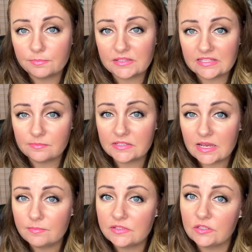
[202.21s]
but
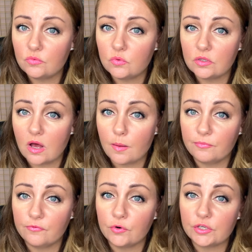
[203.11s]
sometimes you will
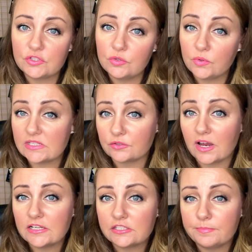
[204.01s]
opt for two-way
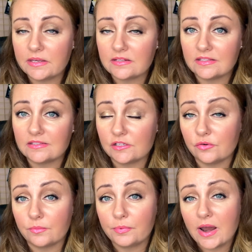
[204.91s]
stretch because it's
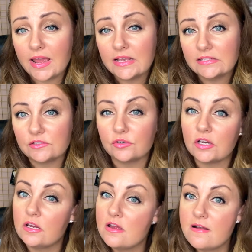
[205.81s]
lower price
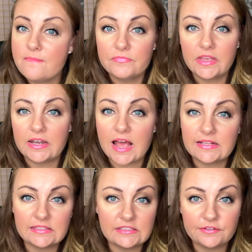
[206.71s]
or it
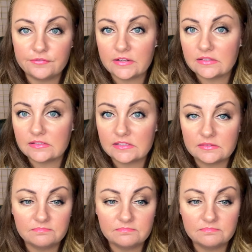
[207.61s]
has a different